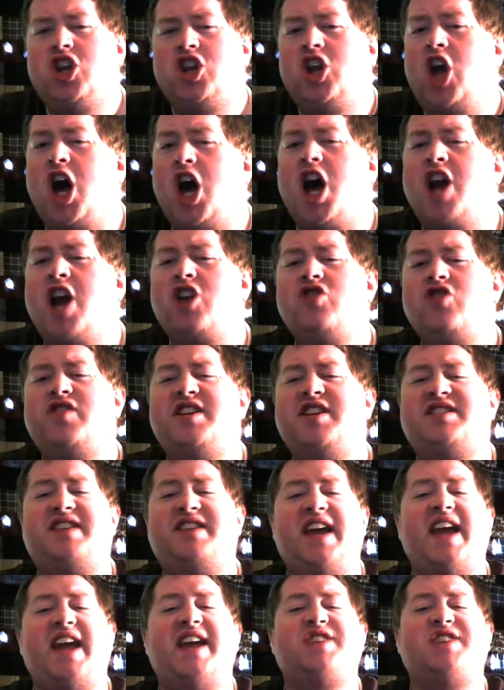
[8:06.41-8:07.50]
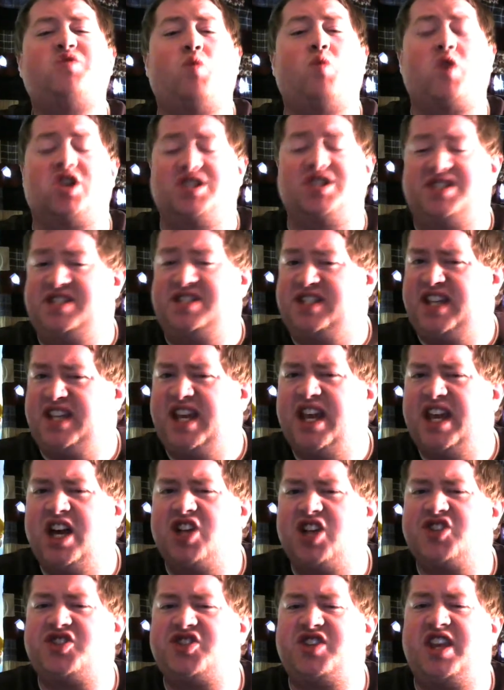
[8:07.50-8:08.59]
Gone are the days where
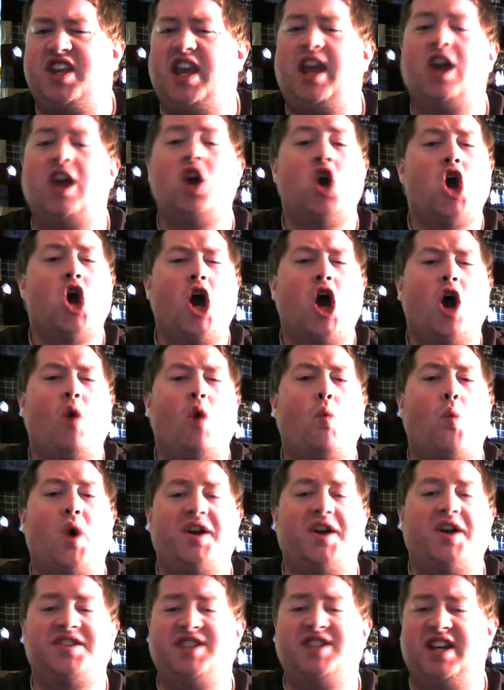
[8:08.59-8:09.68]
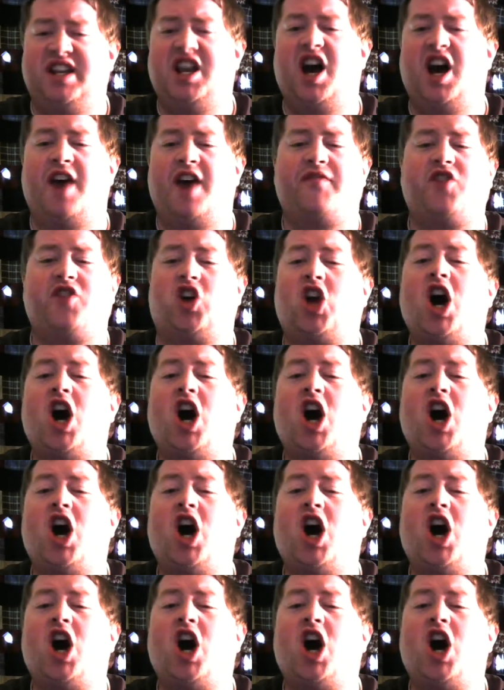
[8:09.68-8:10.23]
DLC was enough.